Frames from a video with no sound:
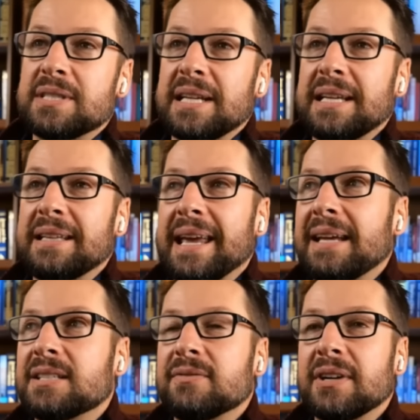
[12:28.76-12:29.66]
in the
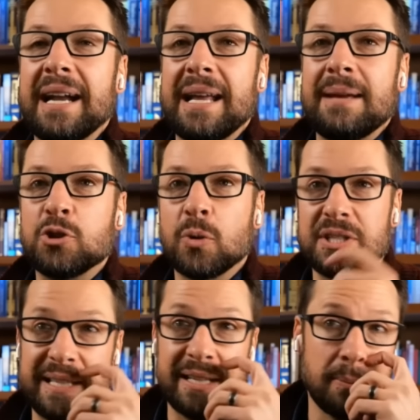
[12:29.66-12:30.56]
case of a guy named George
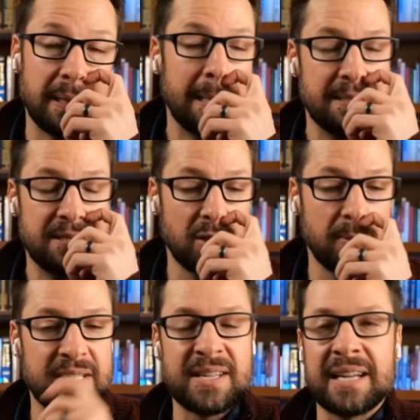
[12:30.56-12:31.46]
Dillman. Dillman
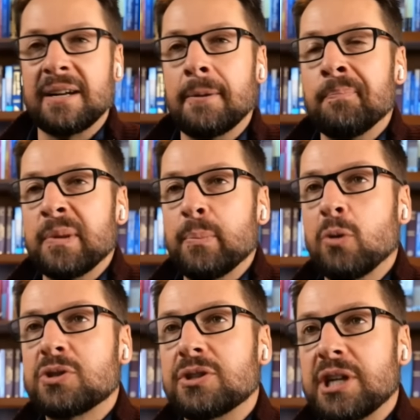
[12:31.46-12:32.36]
is like a
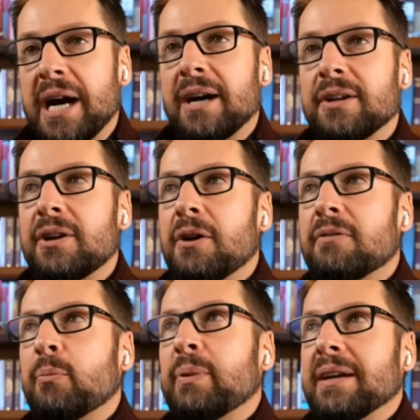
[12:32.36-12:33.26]
poster child for
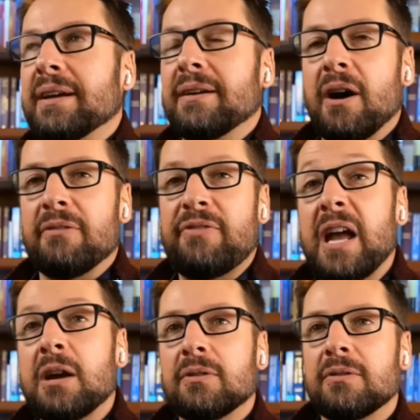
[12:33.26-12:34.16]
being a fake
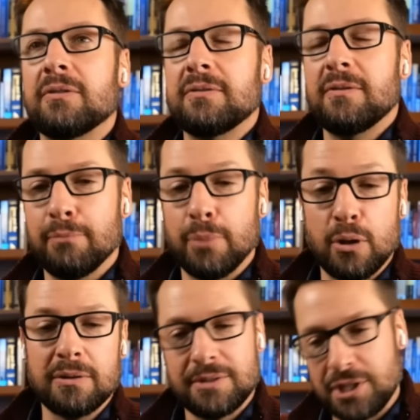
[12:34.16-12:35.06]

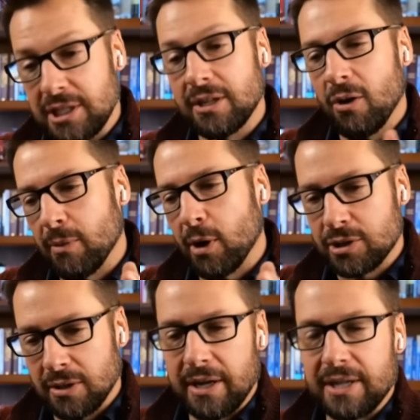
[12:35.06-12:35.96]
bullshido
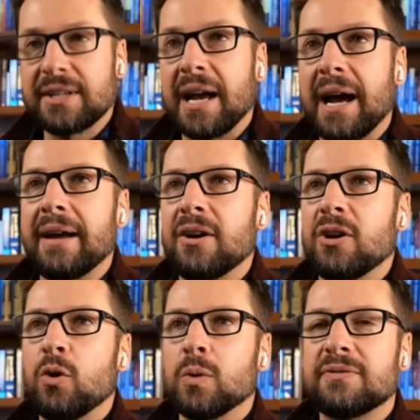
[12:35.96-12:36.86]
martial artist guy
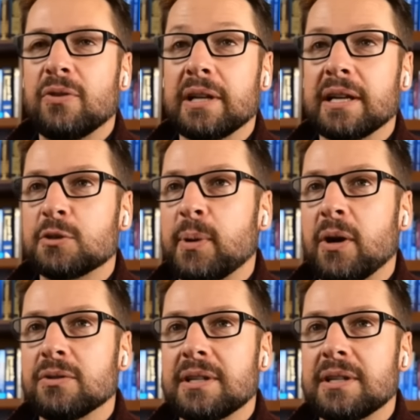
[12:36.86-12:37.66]
who was fully exposed.